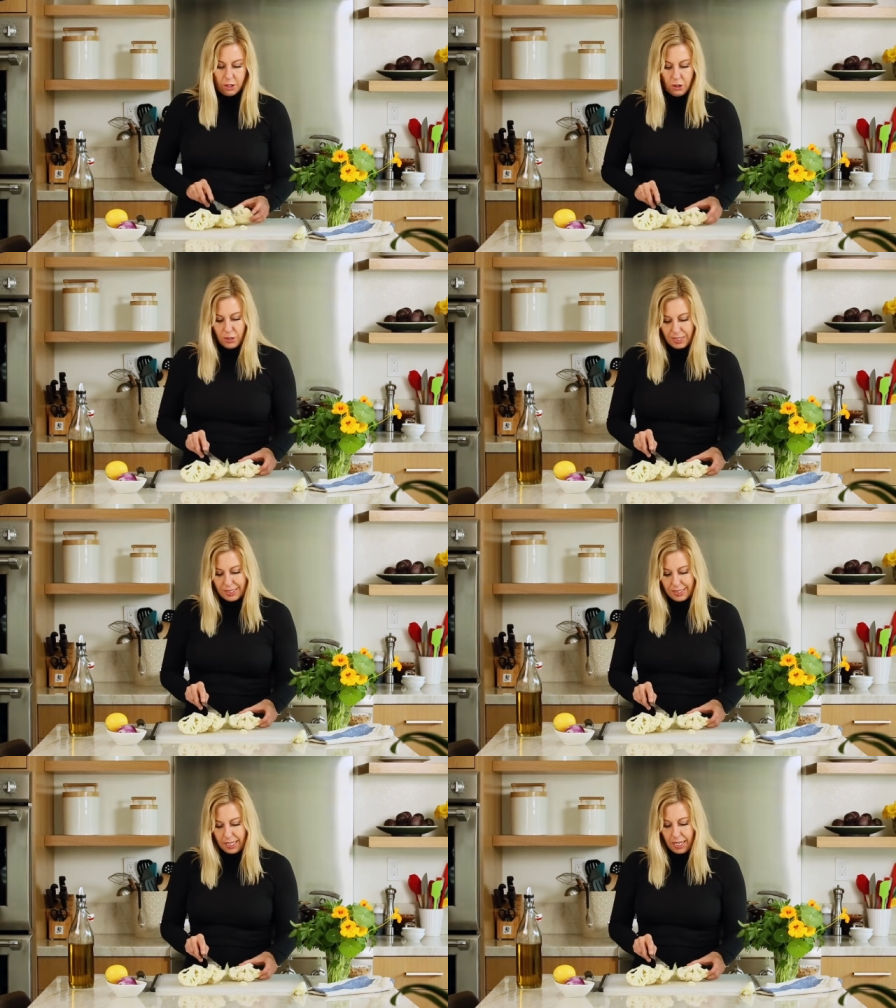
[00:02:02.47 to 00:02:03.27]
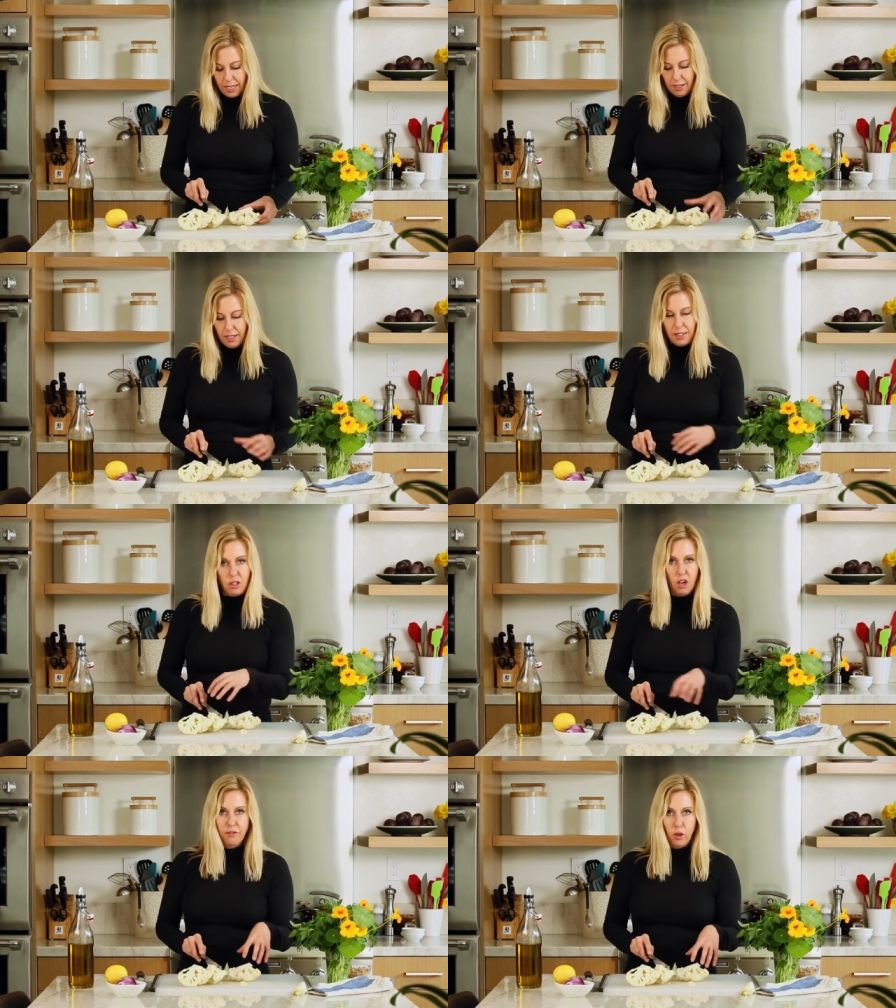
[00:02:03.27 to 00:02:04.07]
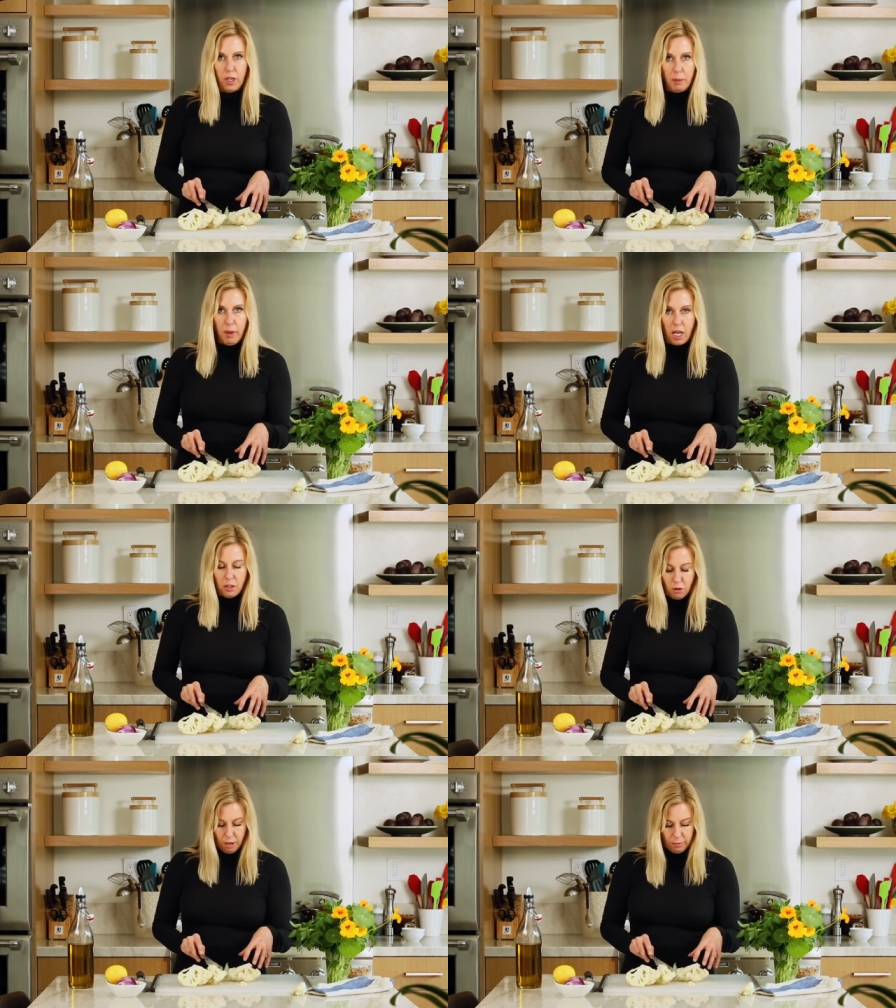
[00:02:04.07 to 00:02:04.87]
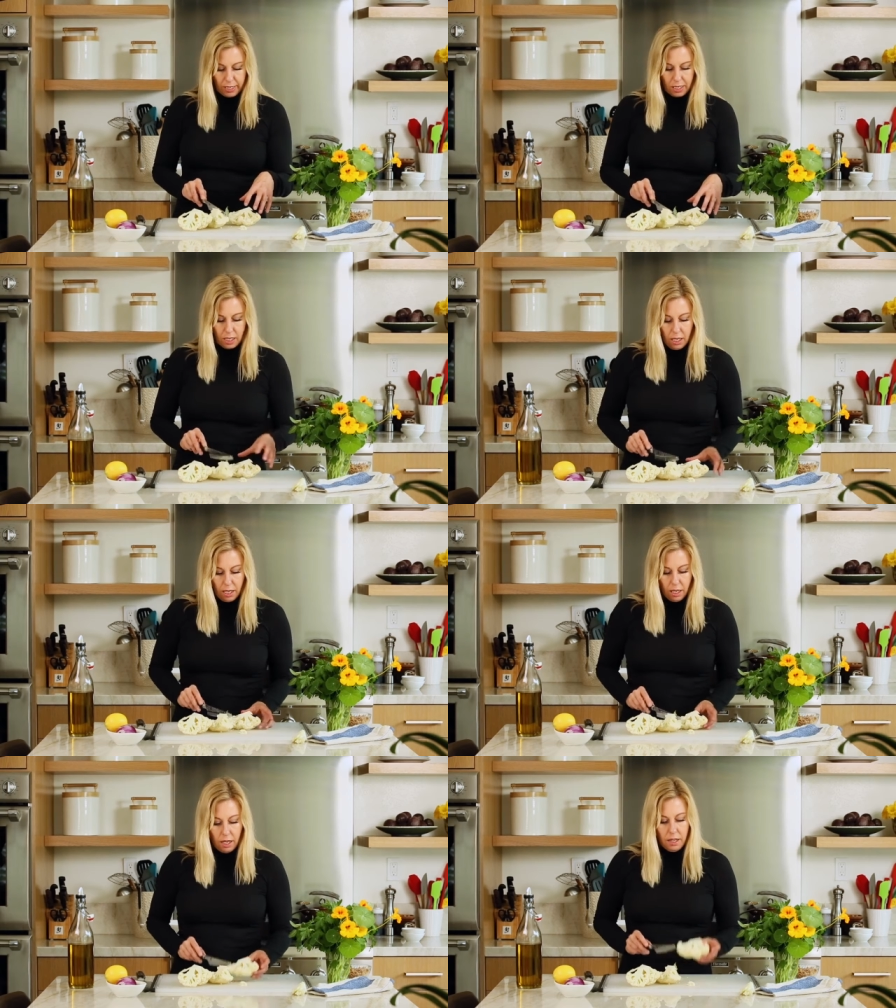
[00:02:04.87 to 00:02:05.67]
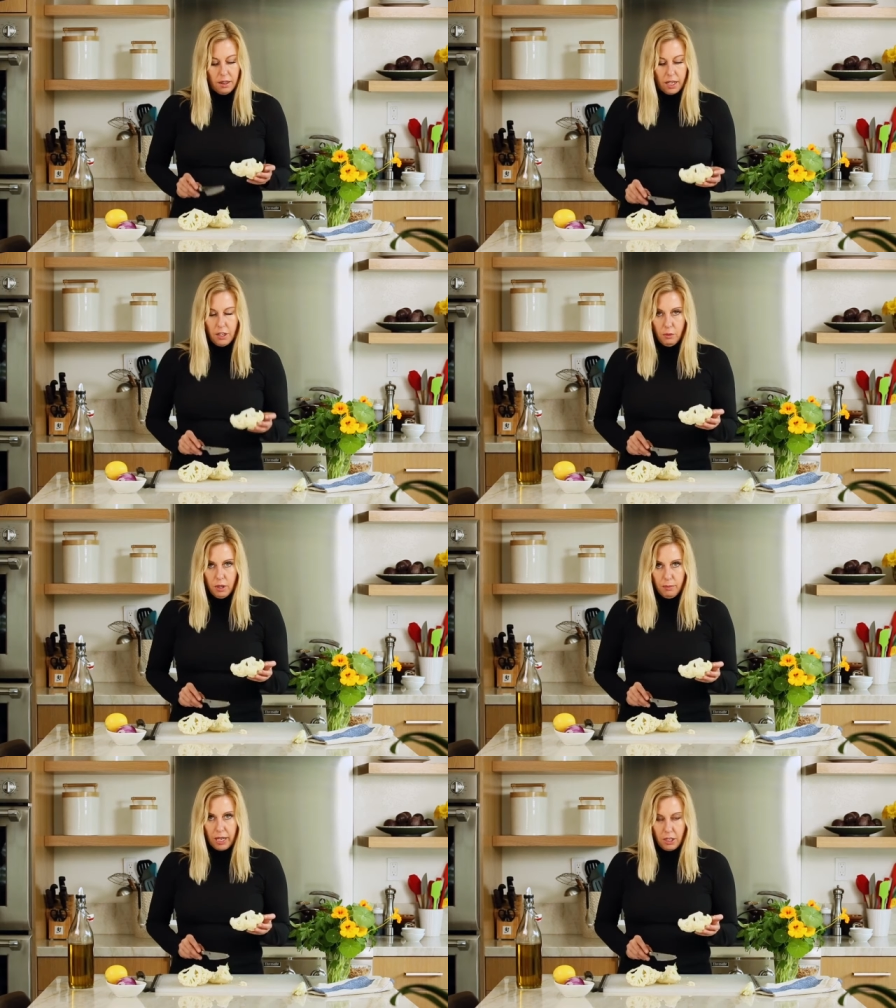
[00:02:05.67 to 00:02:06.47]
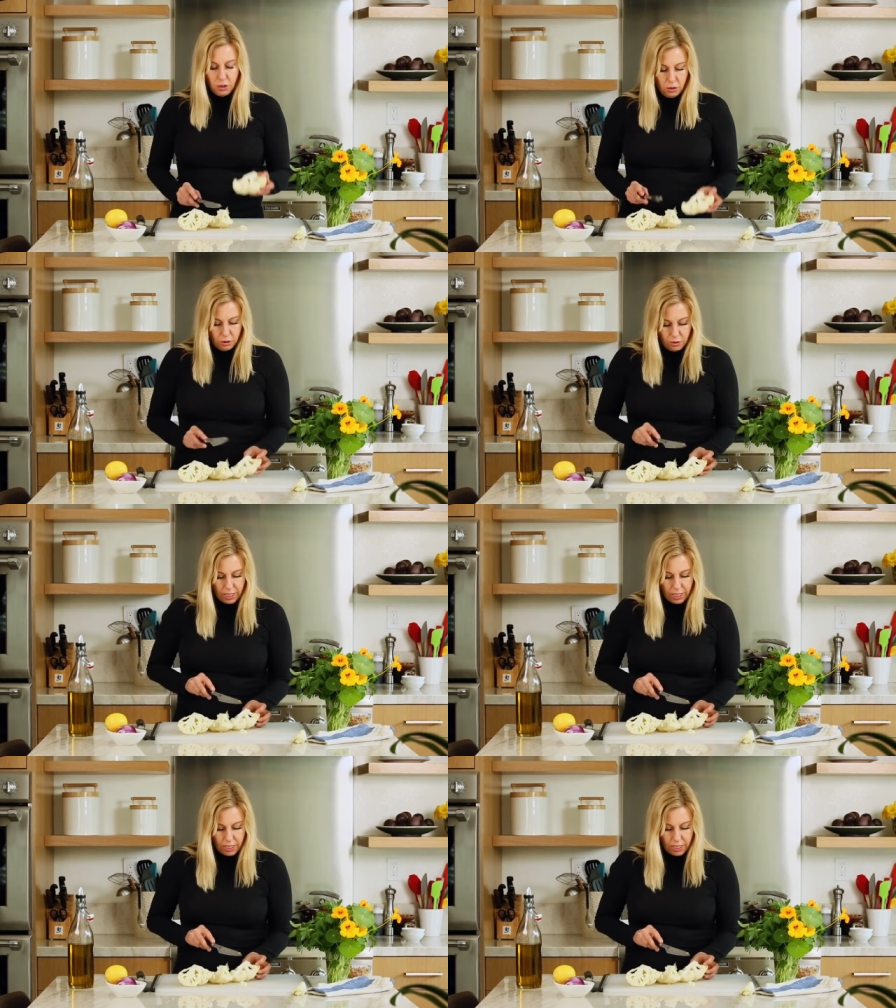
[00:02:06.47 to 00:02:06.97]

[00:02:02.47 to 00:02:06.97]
so you can see it's not falling apart and crumbling. Then you want to make sure you